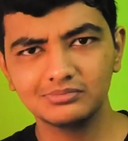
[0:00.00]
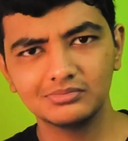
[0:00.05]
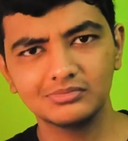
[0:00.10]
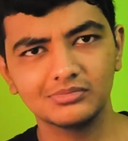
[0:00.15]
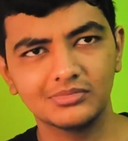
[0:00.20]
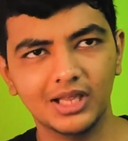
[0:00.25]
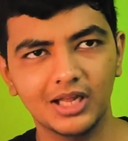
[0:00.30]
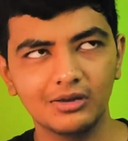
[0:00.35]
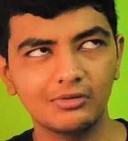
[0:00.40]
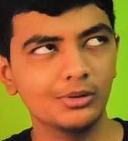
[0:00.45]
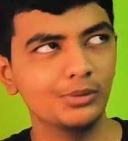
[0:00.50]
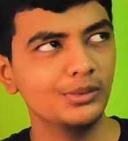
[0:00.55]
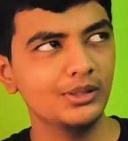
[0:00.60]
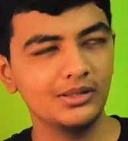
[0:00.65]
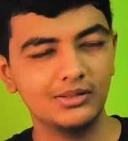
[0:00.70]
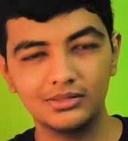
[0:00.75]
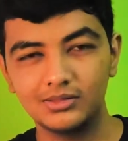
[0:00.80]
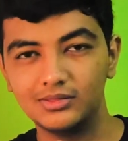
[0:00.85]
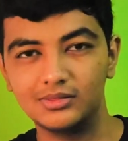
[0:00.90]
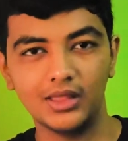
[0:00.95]
there will
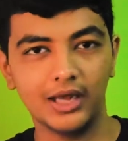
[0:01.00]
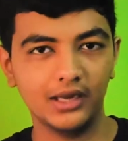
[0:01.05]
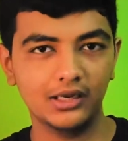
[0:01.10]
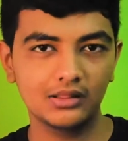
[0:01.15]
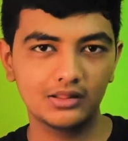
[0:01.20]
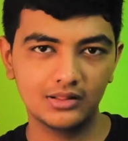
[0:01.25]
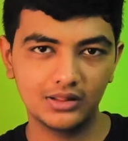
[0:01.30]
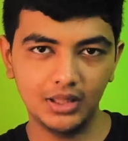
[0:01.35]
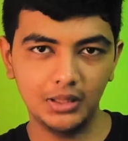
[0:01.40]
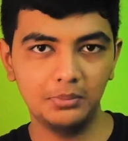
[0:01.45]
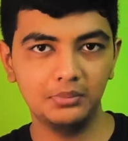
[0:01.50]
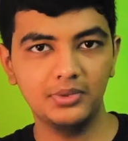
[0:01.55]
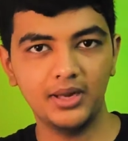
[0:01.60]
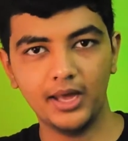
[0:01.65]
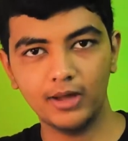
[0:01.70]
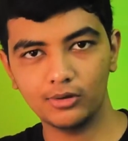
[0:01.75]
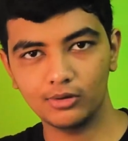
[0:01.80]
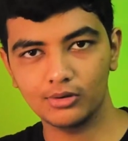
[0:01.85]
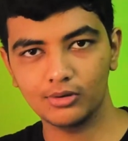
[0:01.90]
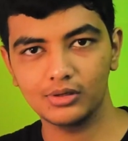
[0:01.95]
be that same
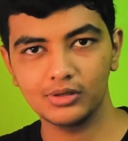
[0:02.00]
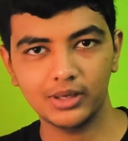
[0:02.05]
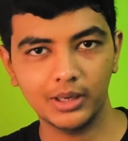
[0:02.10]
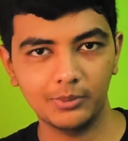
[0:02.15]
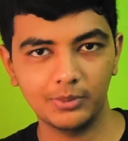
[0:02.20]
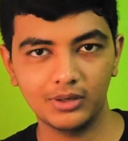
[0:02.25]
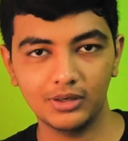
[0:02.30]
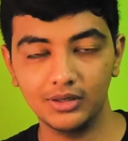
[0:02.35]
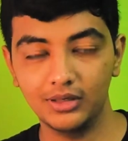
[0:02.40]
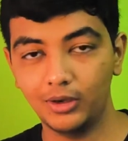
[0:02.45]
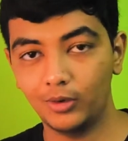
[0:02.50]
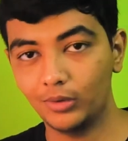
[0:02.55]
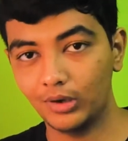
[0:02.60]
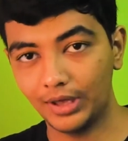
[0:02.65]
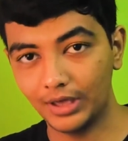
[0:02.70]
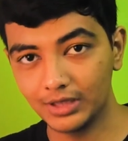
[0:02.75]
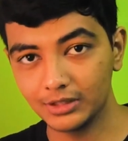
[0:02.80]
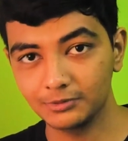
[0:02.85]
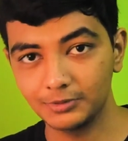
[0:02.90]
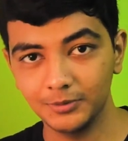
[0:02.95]
diagonal camera layout
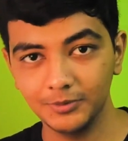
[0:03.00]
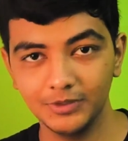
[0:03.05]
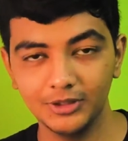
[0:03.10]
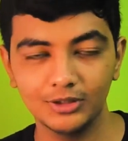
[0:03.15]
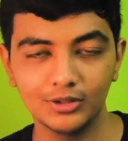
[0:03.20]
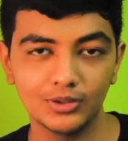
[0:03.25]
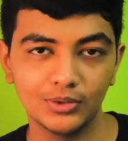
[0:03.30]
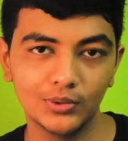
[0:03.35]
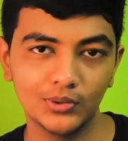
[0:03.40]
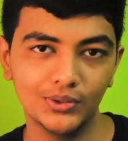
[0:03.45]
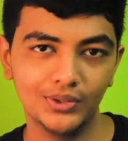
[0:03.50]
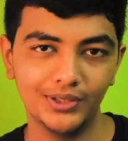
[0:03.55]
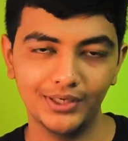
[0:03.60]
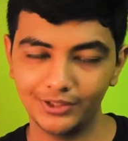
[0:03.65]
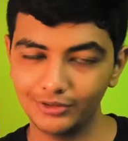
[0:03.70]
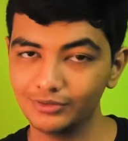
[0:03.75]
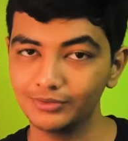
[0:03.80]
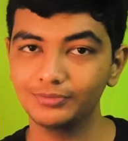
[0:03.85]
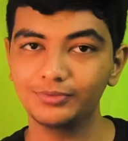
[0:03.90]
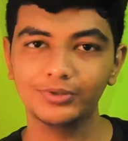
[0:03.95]
as per me. So
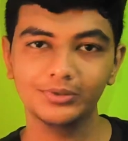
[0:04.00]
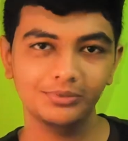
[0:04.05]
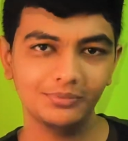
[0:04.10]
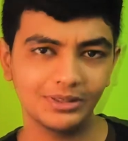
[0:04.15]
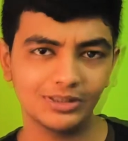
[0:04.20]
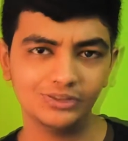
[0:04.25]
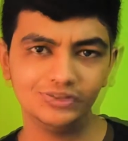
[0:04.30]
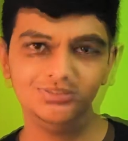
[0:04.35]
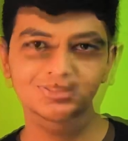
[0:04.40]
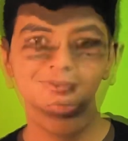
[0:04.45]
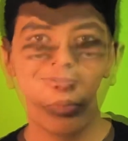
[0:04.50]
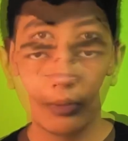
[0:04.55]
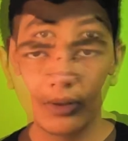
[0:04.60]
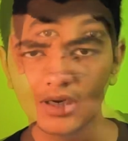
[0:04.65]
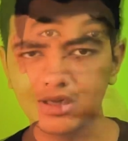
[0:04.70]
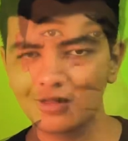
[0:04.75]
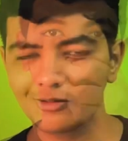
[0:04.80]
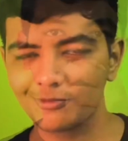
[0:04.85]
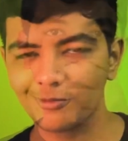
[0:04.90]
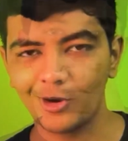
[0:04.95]
let's hope for the best.
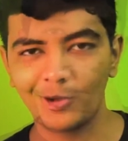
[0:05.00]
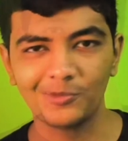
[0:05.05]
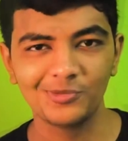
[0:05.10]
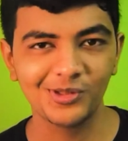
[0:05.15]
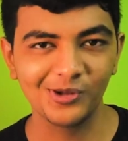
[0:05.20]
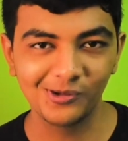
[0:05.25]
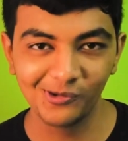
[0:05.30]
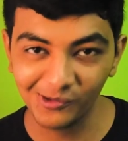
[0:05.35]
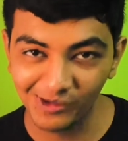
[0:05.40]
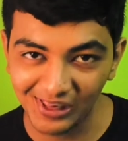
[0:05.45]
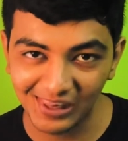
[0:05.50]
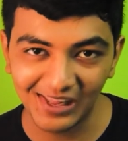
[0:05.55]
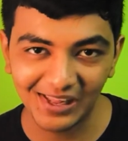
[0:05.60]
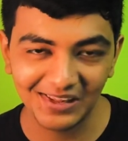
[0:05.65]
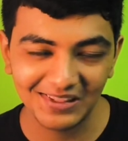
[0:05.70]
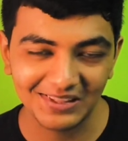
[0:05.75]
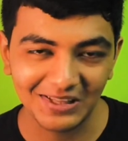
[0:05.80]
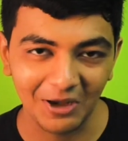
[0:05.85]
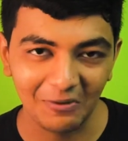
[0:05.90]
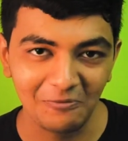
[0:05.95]
Rumors from the Google
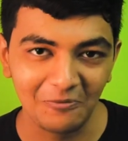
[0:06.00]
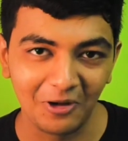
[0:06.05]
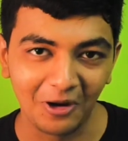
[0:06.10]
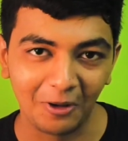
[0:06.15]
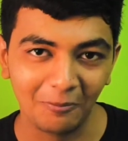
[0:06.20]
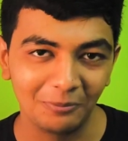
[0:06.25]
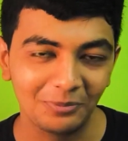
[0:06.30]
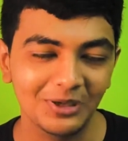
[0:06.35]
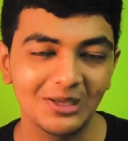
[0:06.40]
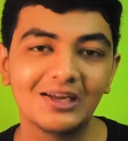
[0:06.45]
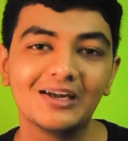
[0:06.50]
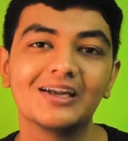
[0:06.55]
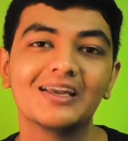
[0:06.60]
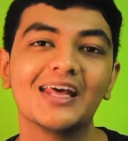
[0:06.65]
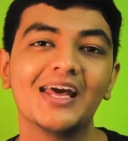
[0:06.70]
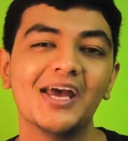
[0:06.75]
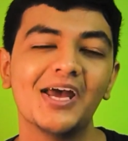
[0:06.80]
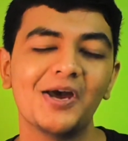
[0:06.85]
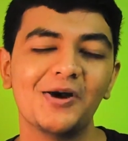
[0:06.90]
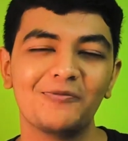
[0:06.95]
has
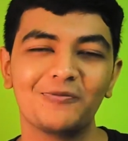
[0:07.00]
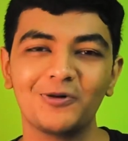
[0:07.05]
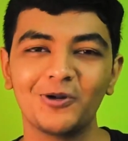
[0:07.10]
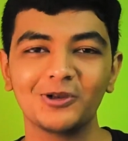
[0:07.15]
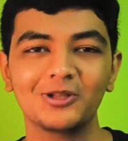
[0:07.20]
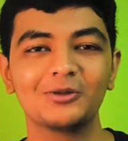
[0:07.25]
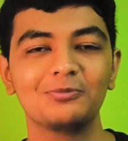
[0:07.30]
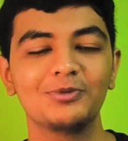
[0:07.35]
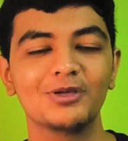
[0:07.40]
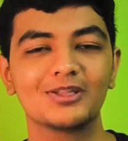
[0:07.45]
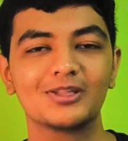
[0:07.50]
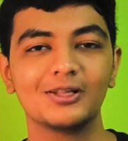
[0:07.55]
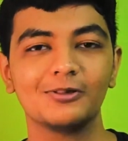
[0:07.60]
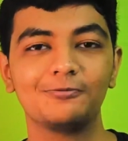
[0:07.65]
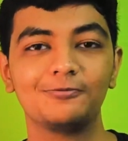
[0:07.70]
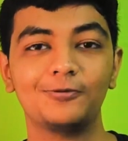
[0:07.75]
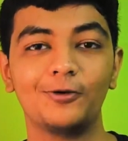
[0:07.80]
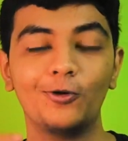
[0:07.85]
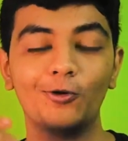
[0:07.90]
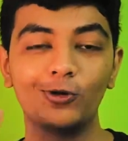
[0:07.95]
appeared for the Pixel
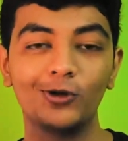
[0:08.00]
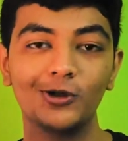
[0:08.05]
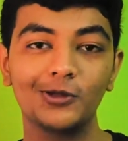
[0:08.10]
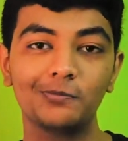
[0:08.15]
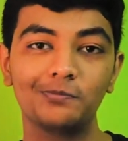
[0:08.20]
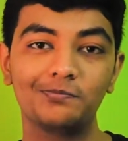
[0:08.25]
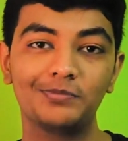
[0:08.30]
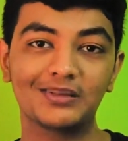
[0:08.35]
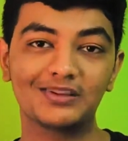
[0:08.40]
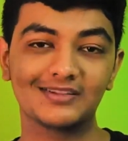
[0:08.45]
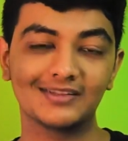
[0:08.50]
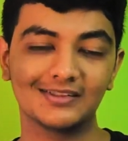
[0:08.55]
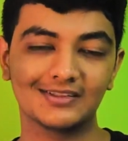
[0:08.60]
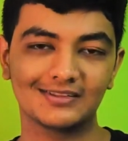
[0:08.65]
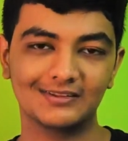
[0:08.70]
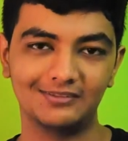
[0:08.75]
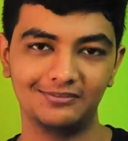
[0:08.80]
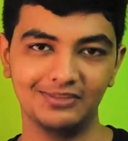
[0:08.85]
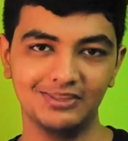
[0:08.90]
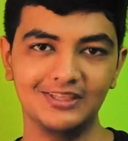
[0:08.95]
Fold. Pixel
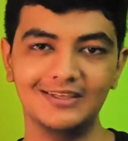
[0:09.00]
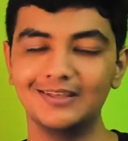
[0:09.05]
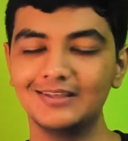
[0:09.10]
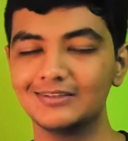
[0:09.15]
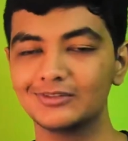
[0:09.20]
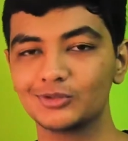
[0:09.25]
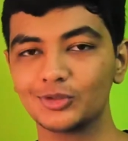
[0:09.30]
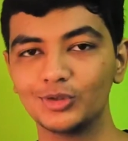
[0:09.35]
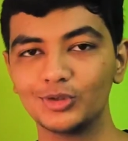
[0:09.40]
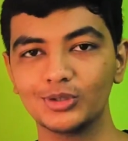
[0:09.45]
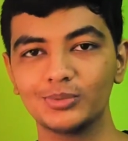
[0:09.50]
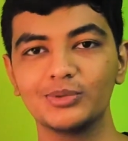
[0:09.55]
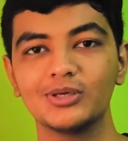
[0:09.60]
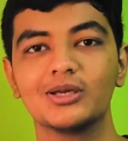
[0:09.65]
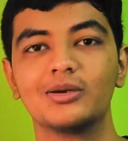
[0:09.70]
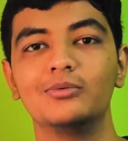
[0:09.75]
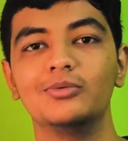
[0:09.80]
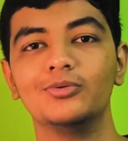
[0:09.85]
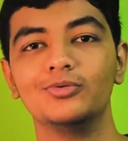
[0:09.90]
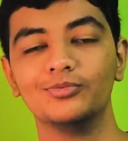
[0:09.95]
7a is going to be
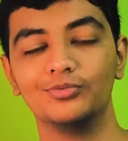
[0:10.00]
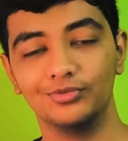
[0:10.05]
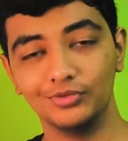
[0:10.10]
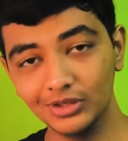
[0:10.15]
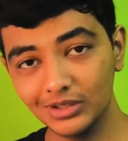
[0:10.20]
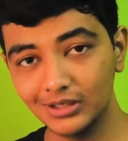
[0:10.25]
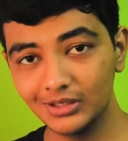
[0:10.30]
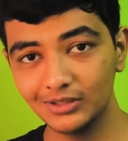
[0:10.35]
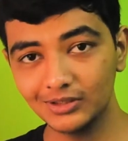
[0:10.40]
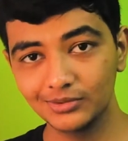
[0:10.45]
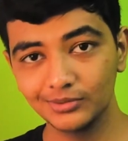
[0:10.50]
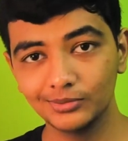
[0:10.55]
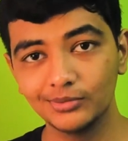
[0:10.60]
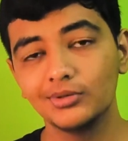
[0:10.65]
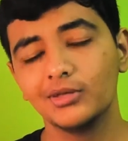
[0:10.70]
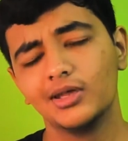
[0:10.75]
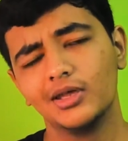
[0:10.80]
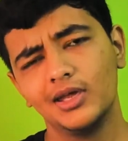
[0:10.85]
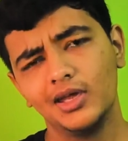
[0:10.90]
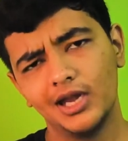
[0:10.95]
coming really soon.